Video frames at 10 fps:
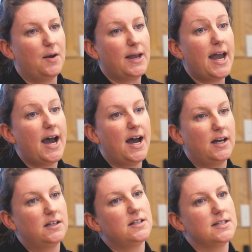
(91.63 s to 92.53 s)

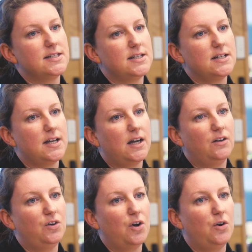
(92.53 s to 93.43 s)
card is set
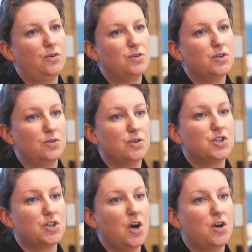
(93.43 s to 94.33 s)
out no, do,
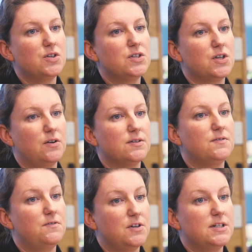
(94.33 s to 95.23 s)
show, so it's
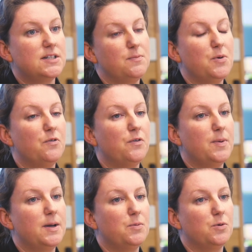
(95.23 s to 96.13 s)
very simple for
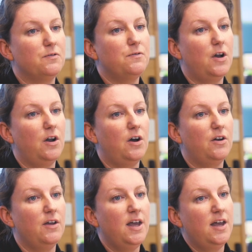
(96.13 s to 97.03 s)
people to follow.